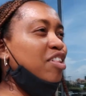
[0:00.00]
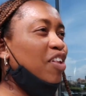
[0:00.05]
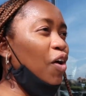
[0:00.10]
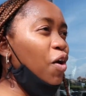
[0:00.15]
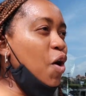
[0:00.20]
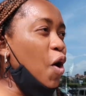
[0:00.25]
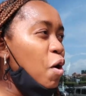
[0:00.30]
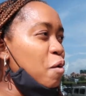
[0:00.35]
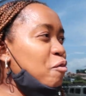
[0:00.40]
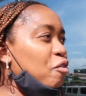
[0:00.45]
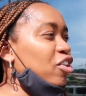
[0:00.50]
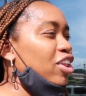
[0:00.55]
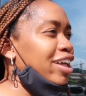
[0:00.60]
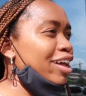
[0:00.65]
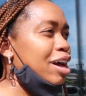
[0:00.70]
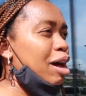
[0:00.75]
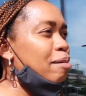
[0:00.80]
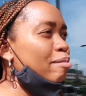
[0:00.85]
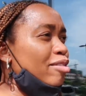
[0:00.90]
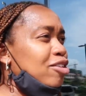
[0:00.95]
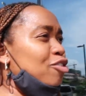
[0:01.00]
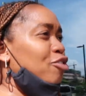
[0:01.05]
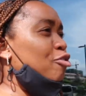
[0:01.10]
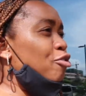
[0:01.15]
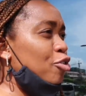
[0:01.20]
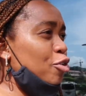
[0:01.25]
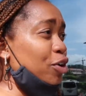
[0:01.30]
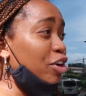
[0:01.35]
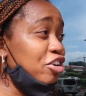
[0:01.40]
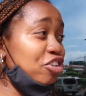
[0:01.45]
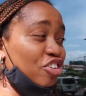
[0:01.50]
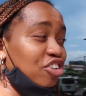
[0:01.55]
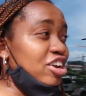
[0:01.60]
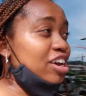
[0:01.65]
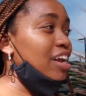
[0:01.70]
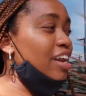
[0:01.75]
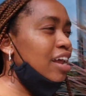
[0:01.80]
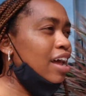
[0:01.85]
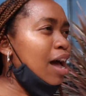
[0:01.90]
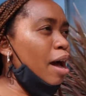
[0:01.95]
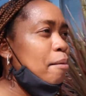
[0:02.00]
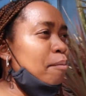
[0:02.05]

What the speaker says: So hopefully it comes to fruition.